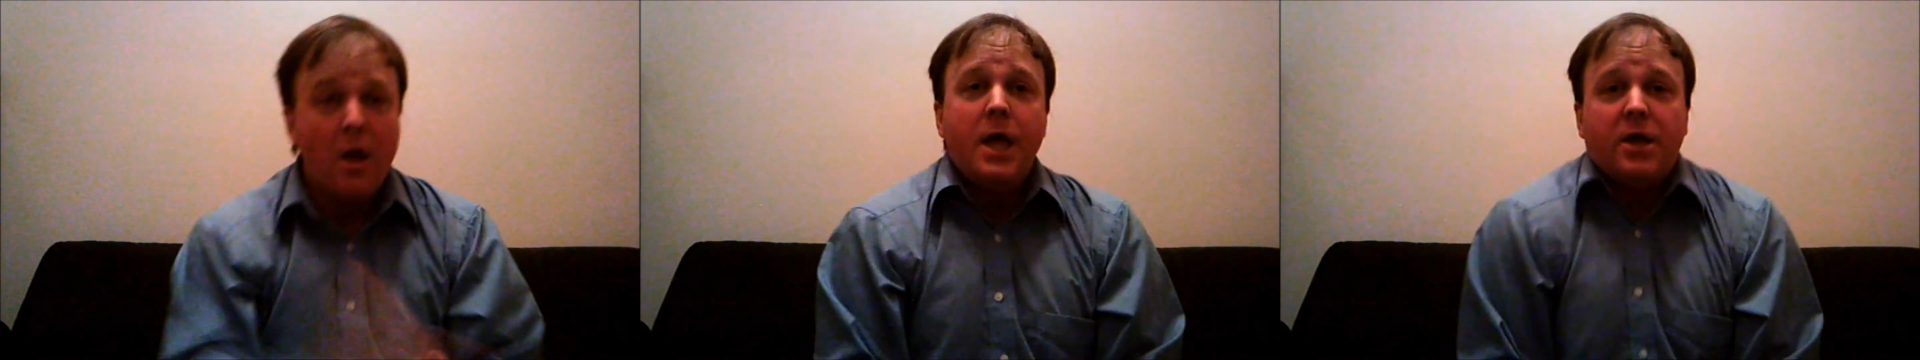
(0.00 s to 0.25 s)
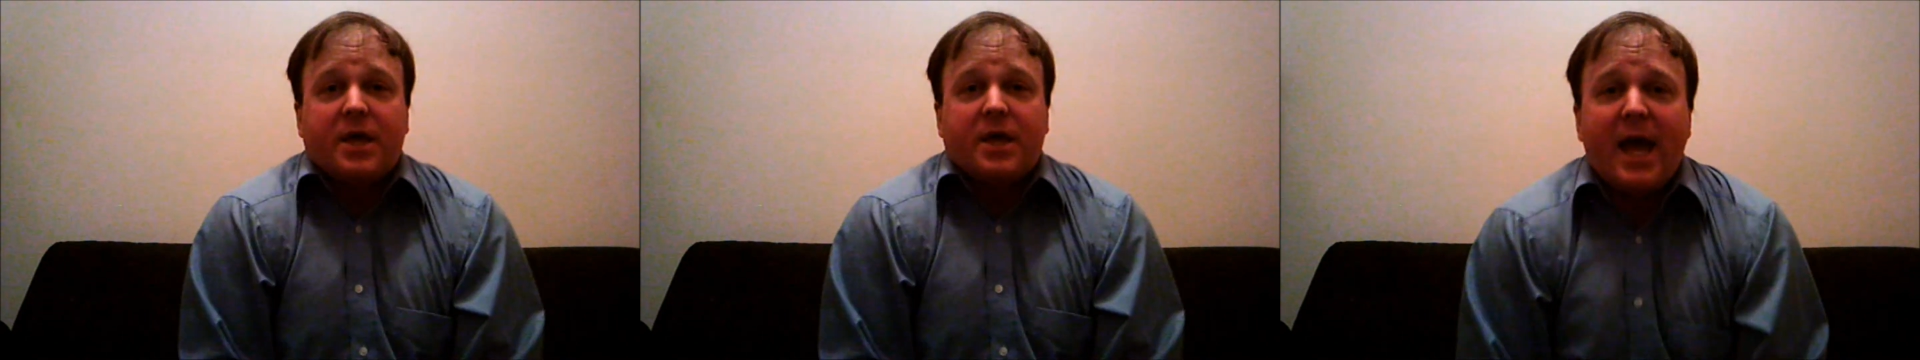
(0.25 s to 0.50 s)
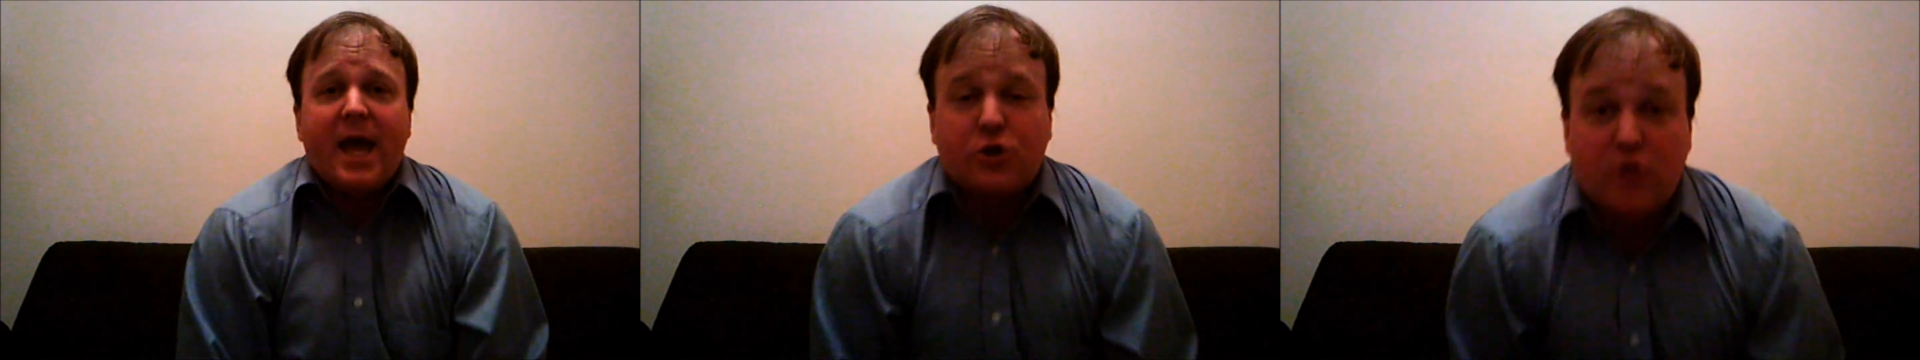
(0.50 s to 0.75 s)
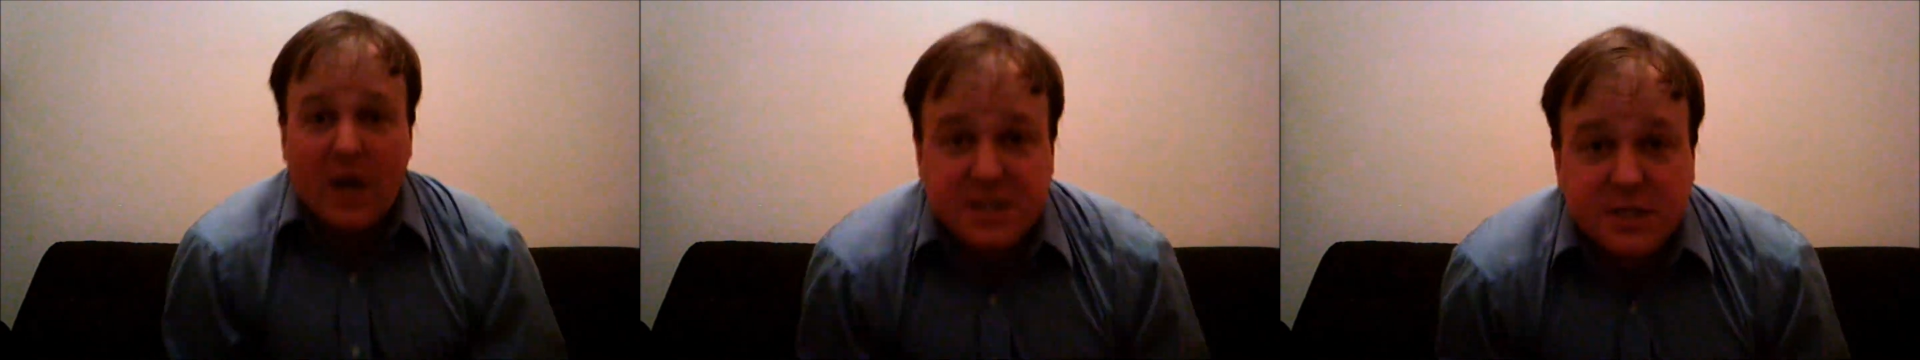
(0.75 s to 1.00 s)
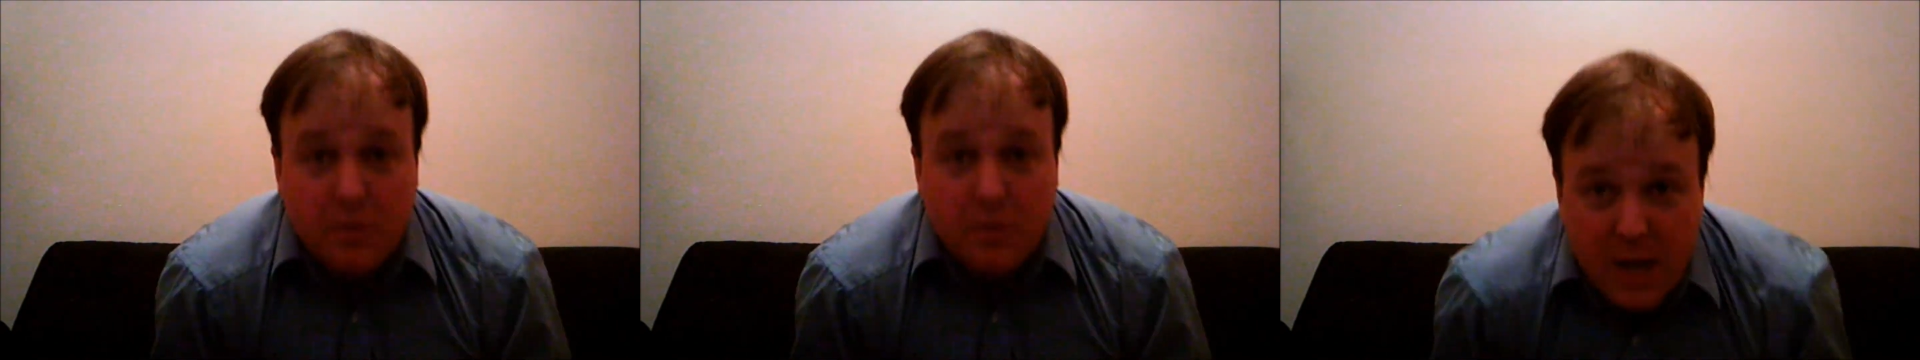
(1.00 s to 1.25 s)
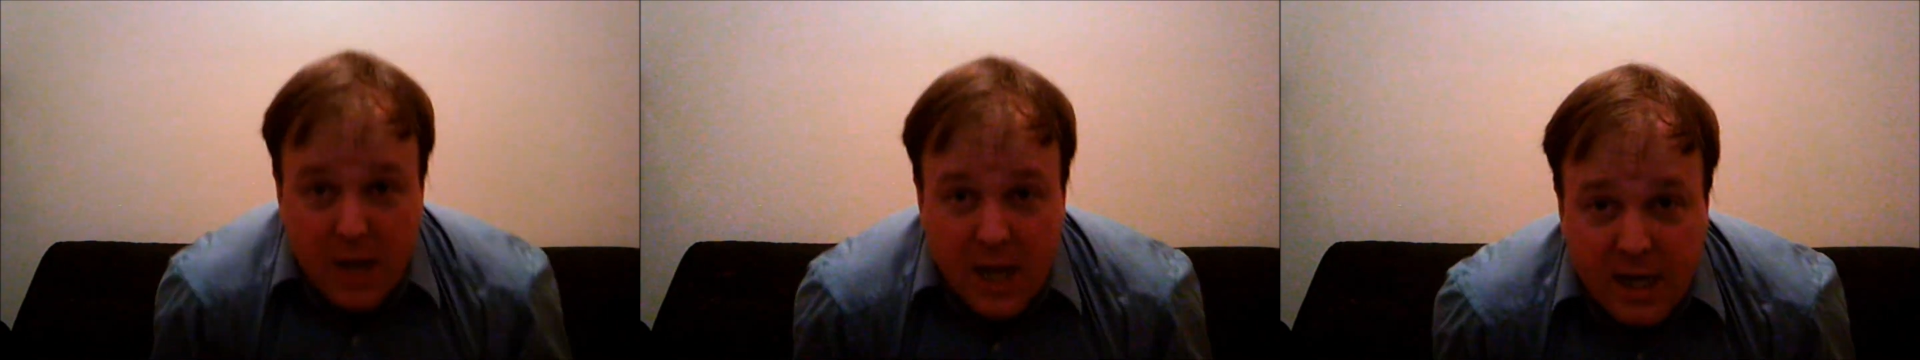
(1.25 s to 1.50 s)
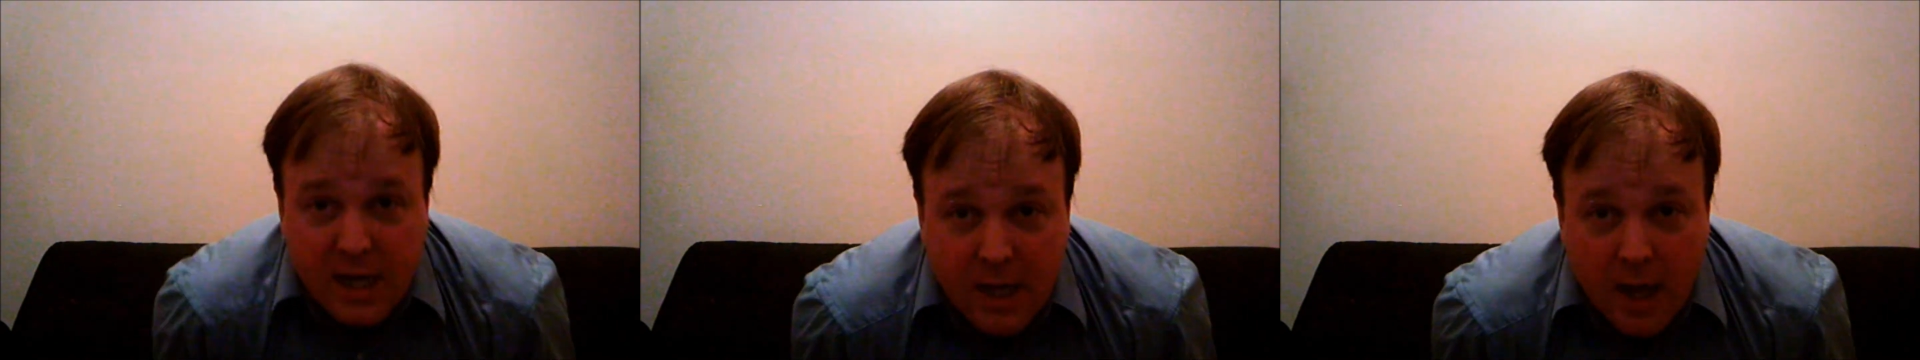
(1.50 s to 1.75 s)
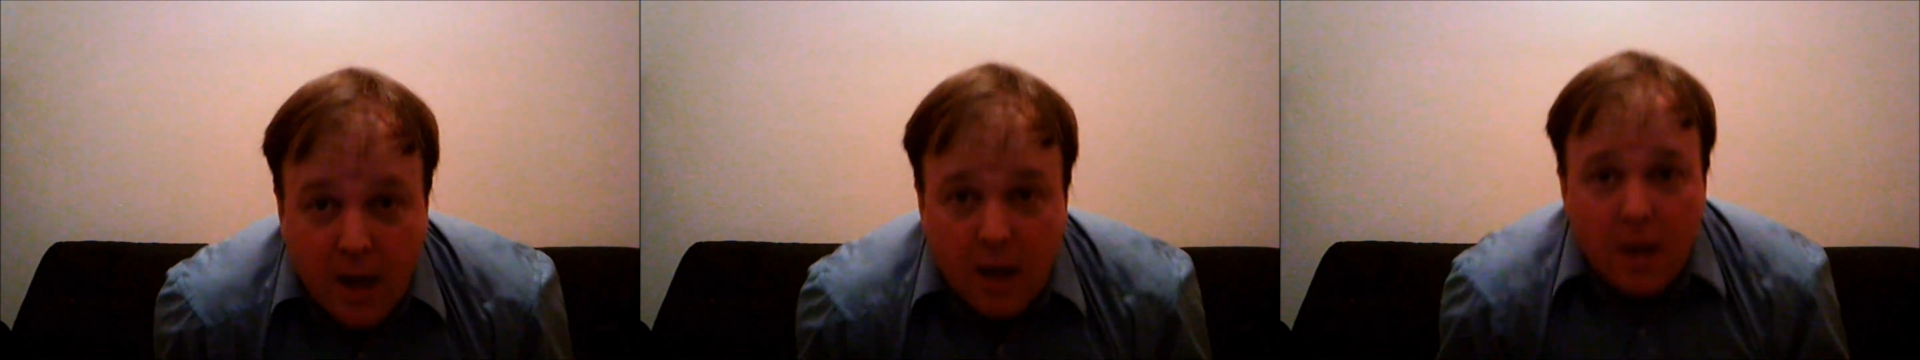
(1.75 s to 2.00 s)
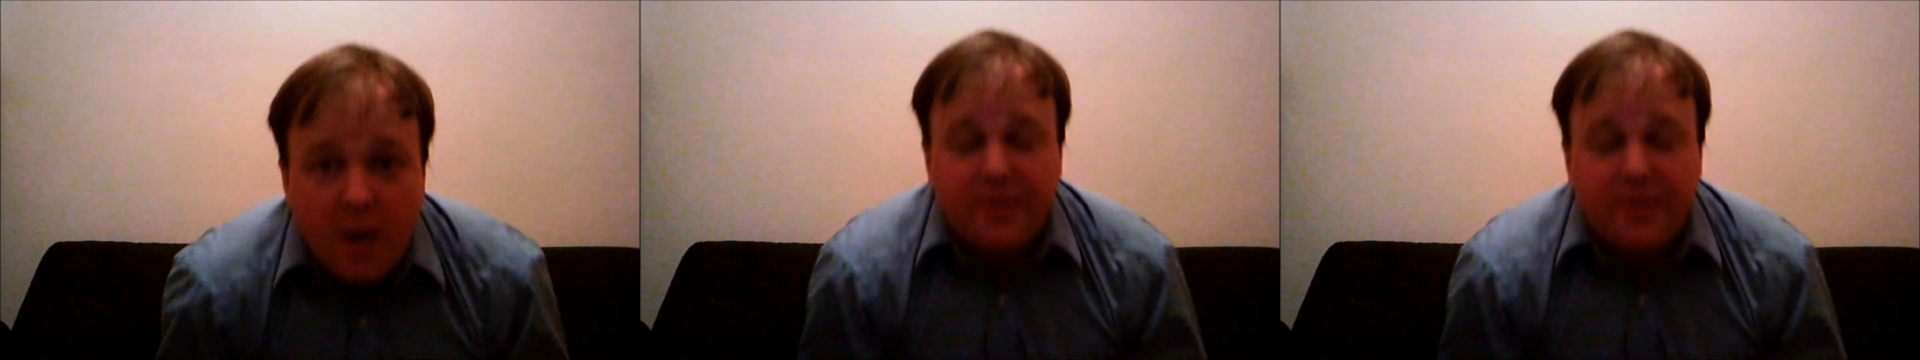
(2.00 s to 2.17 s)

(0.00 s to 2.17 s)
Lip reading: You can't trust the media.